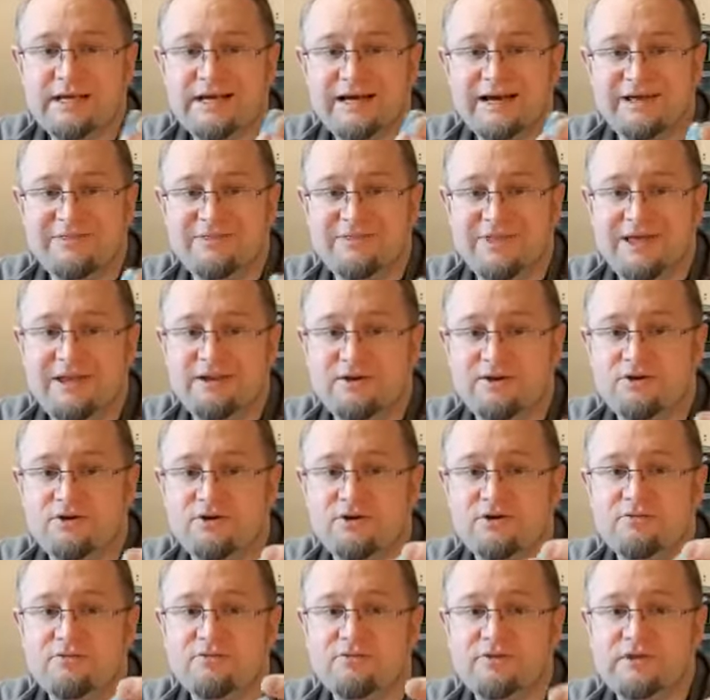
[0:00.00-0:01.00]
and then I
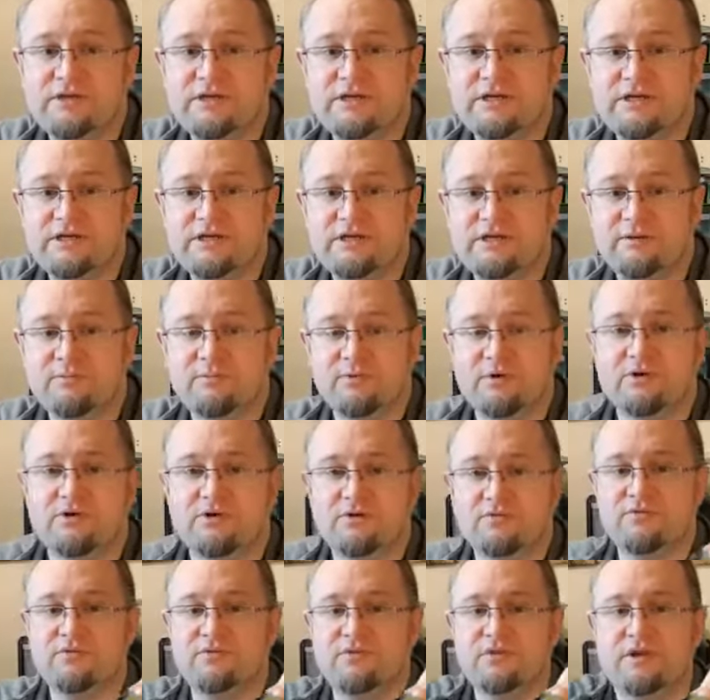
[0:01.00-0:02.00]
covered on
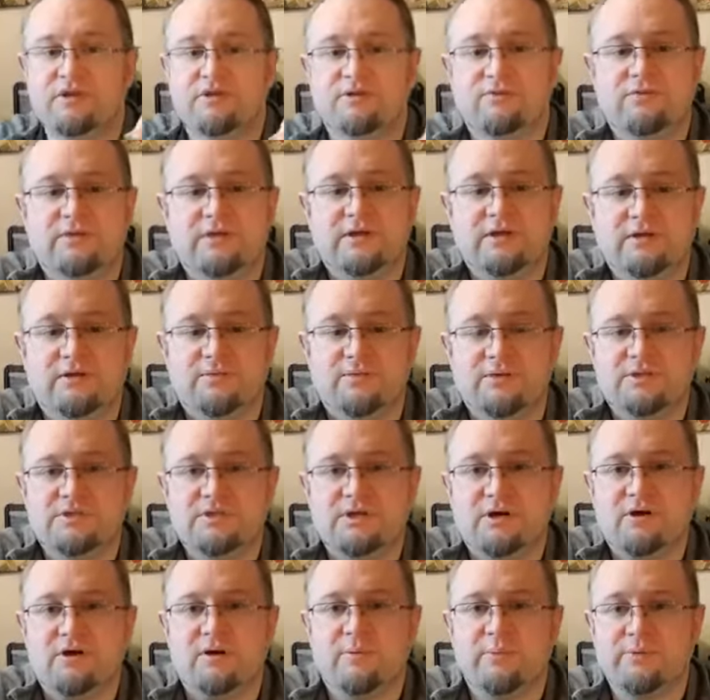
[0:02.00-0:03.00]
the
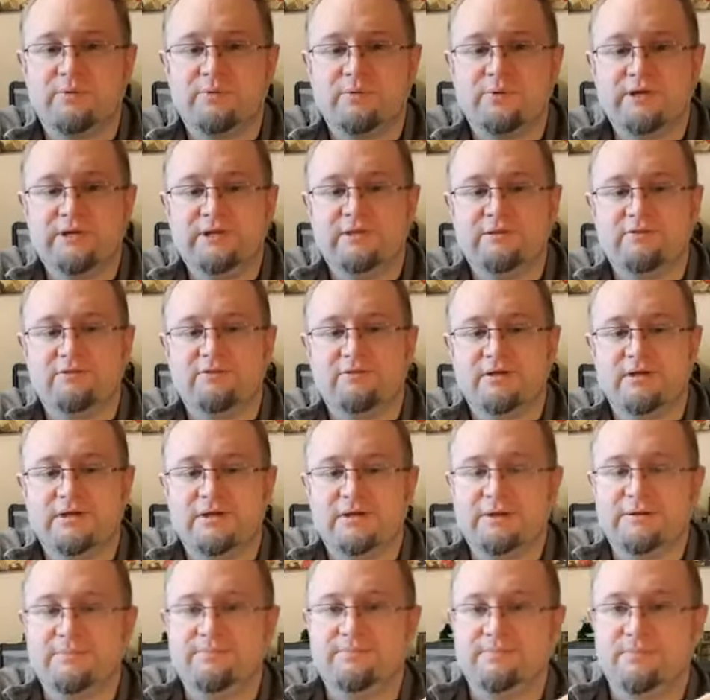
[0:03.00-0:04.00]
top with
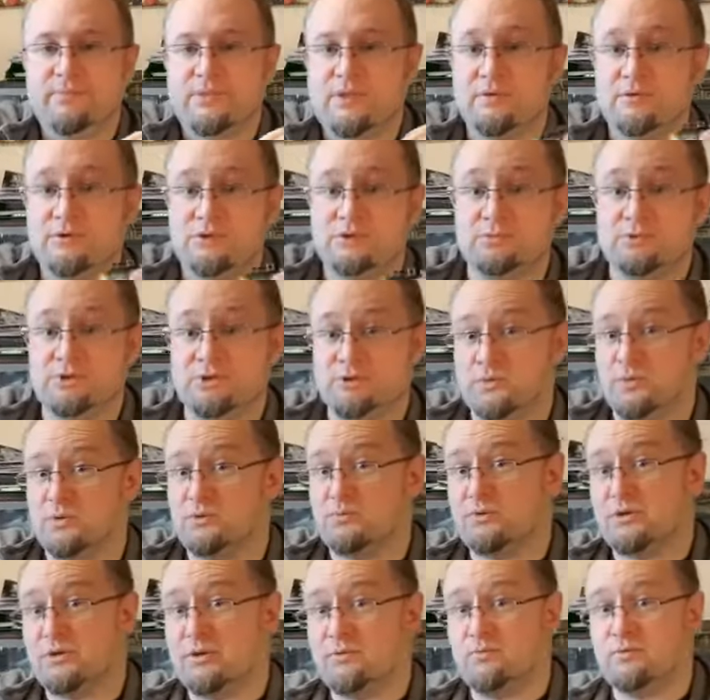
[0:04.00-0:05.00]
so just
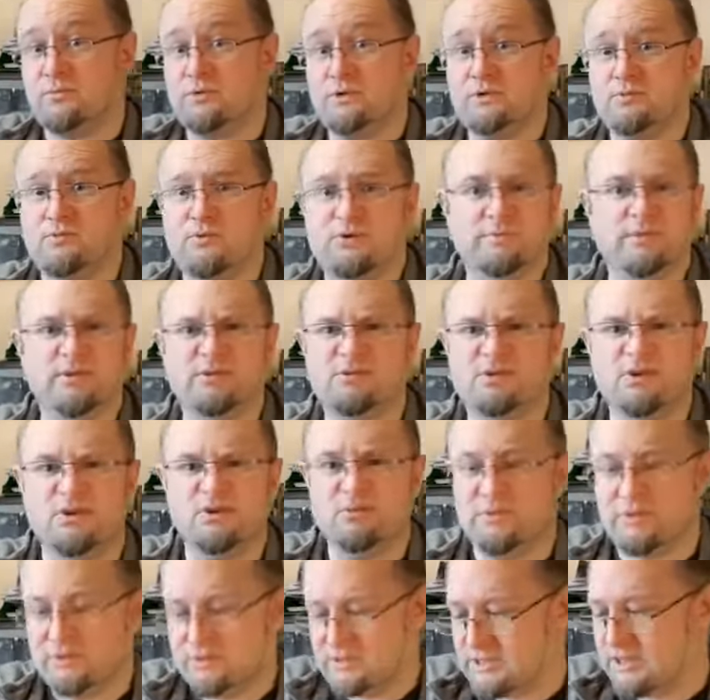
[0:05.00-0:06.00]
1mm,
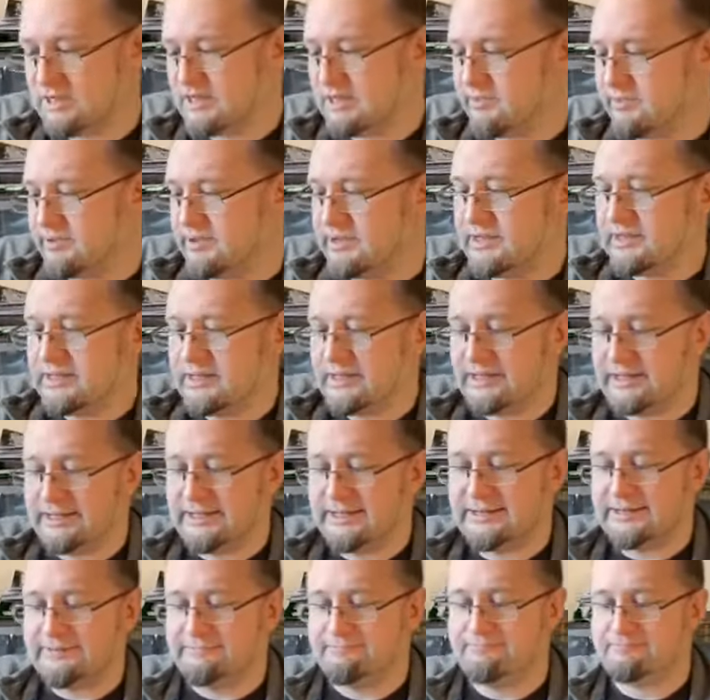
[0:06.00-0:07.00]
2mm tape,
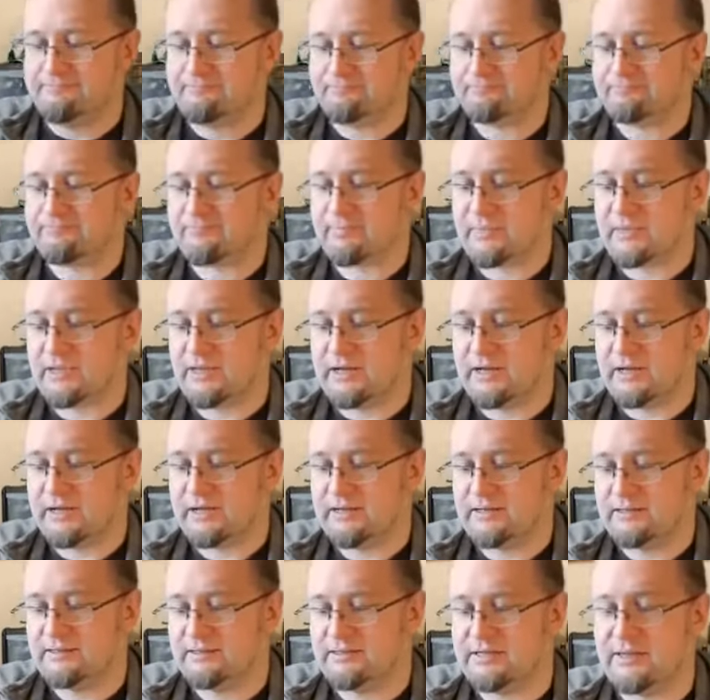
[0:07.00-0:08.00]

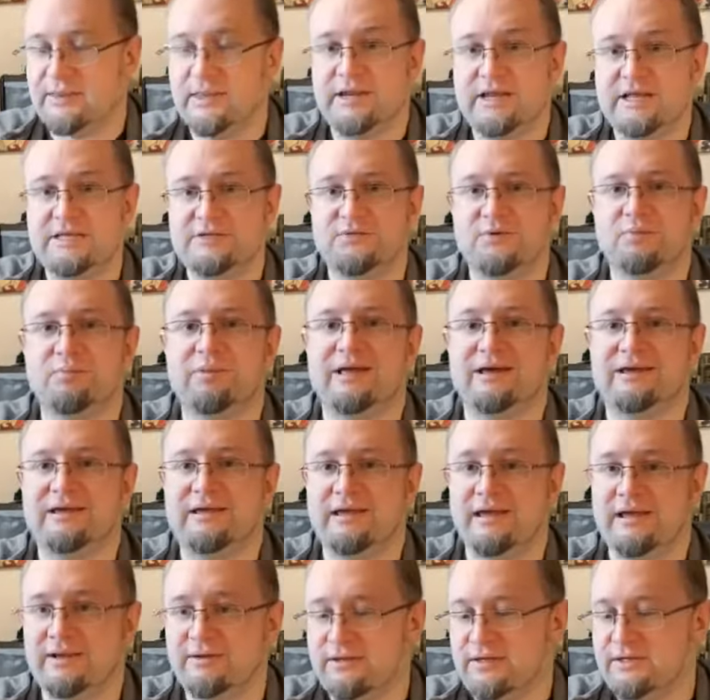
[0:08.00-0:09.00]
and then hit it with black
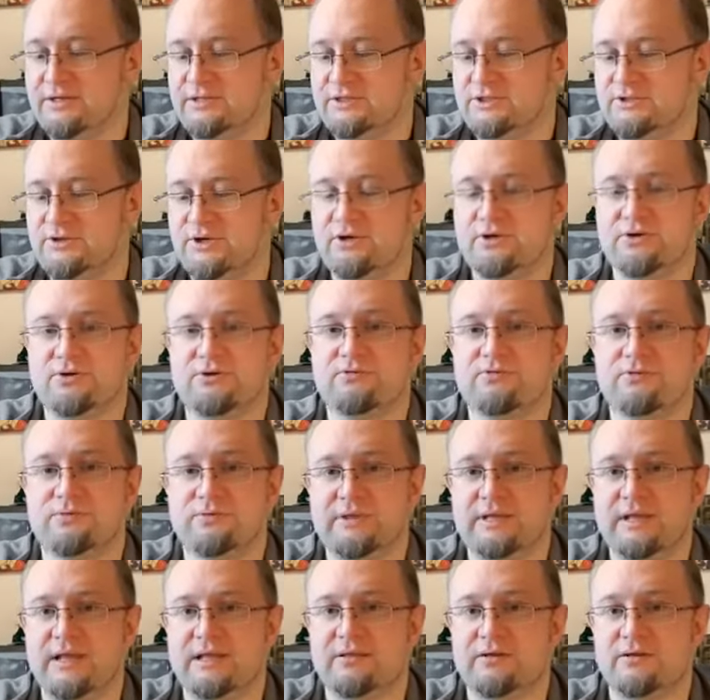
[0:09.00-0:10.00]
again to try and cover up
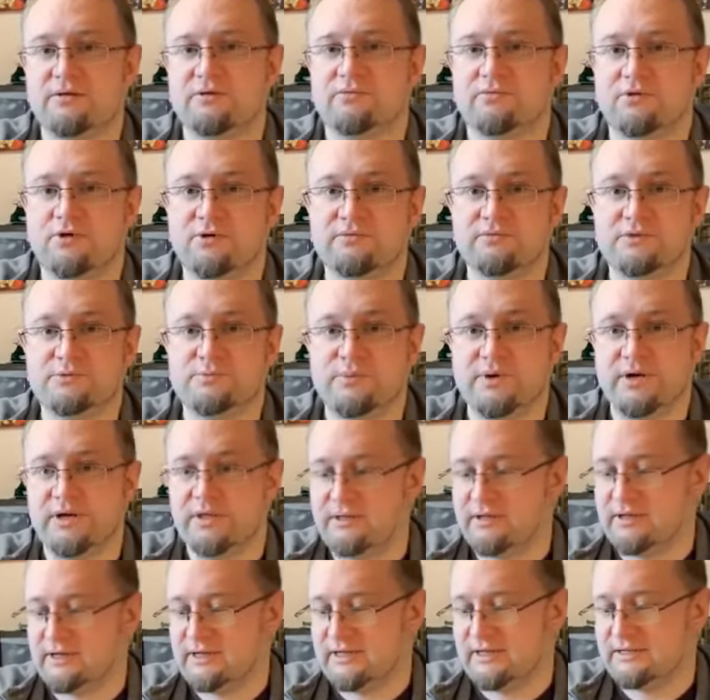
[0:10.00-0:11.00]
the yellow overspray
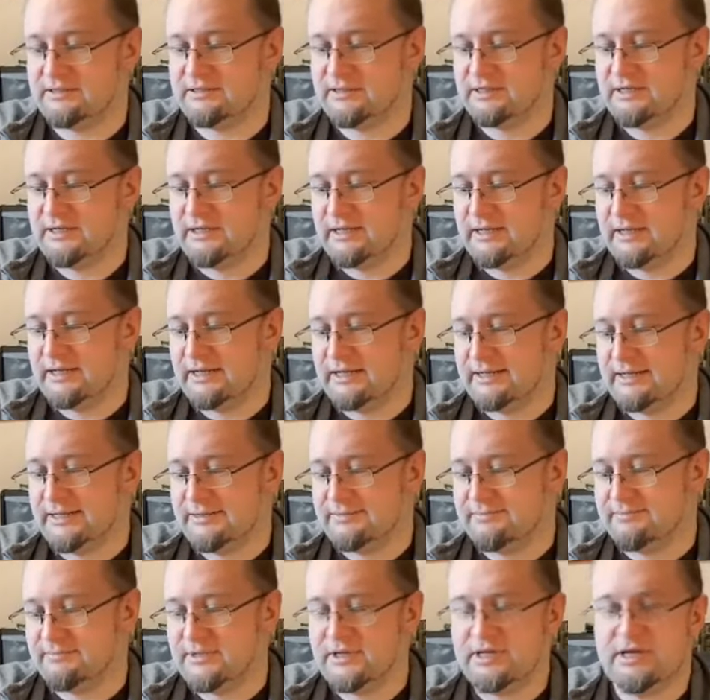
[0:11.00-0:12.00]
that I had.
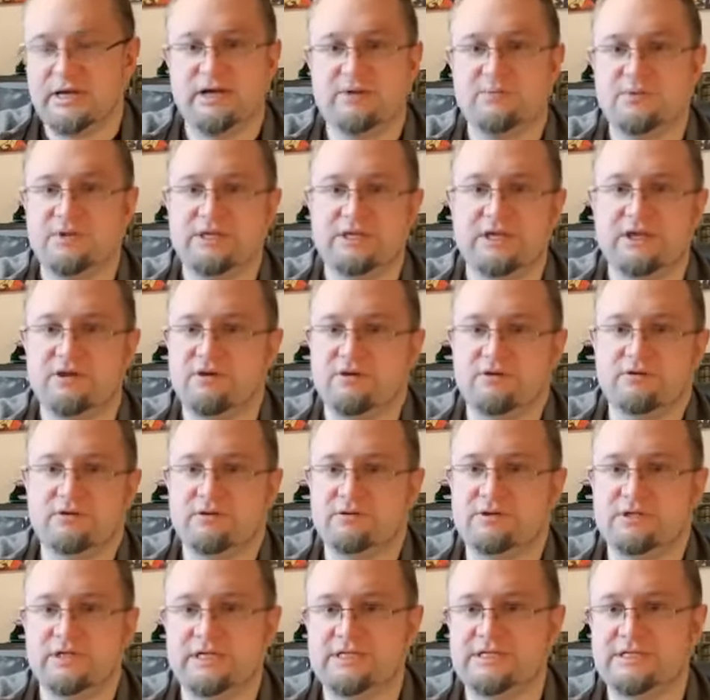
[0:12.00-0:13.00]
I mean, you could
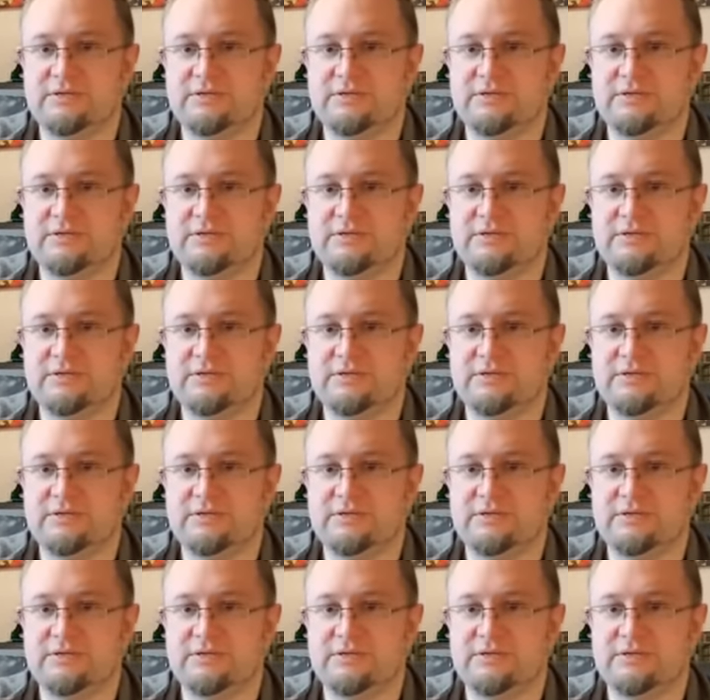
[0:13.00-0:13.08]
hit it